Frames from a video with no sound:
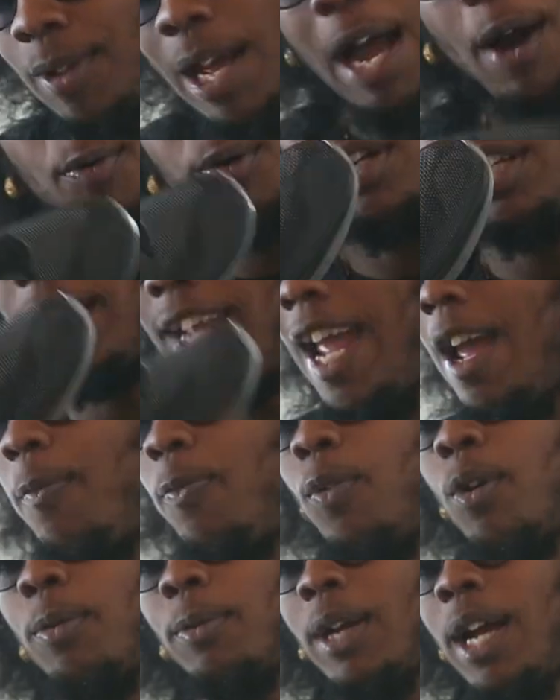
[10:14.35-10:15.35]
I wouldn't
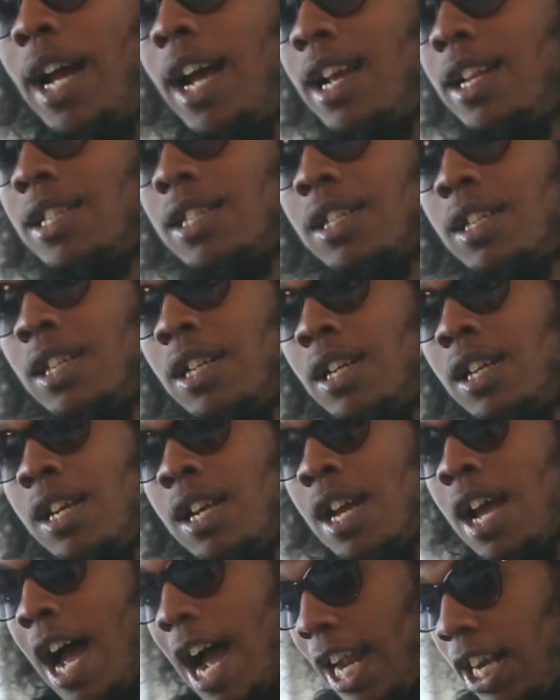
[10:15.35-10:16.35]
camp for them, guys.
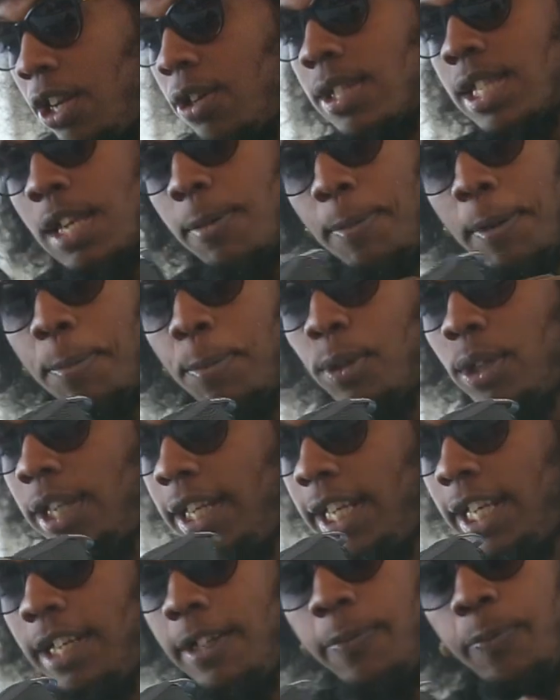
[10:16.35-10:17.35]
I know some people
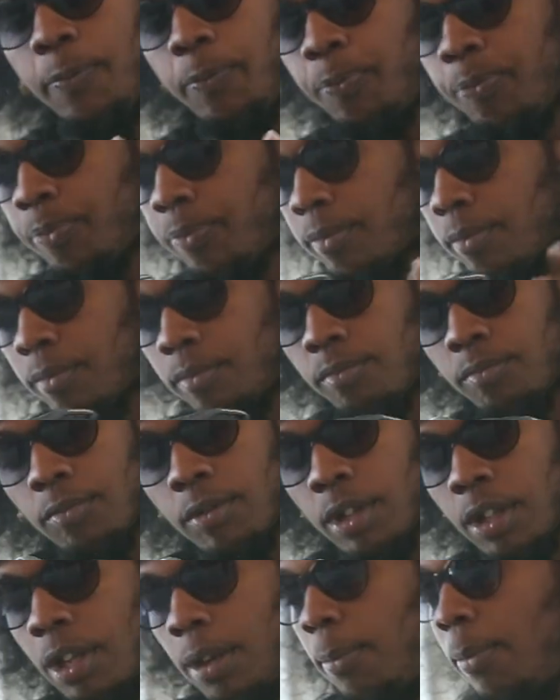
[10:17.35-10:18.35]
did,
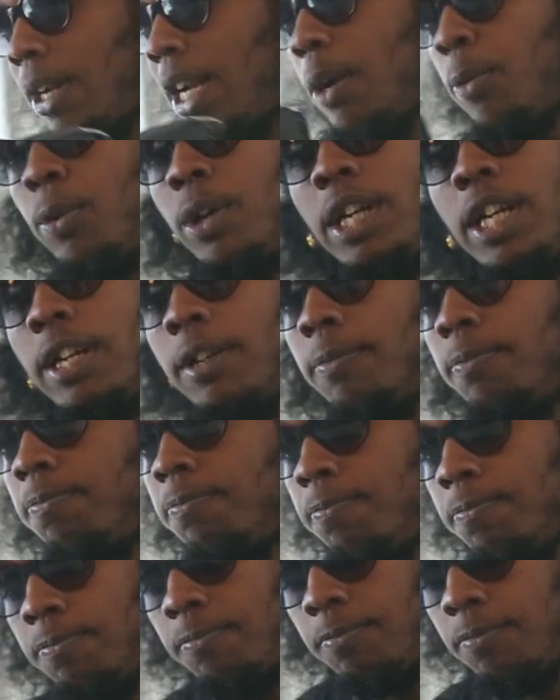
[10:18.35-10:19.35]
but I wouldn't.
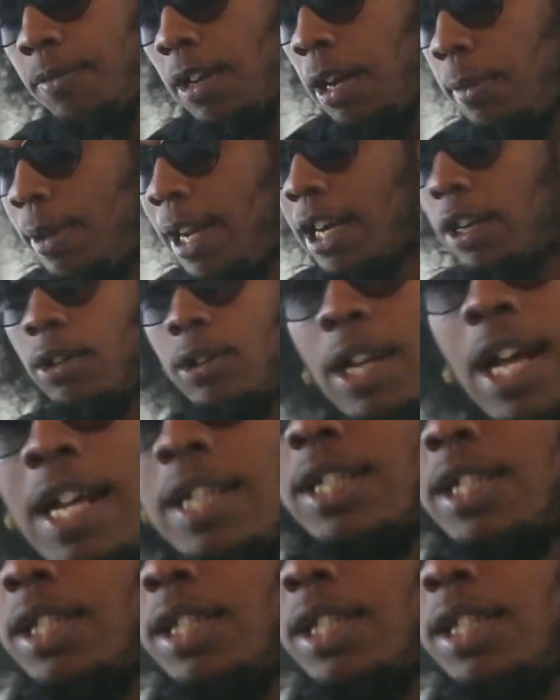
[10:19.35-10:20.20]
I'm not gonna lie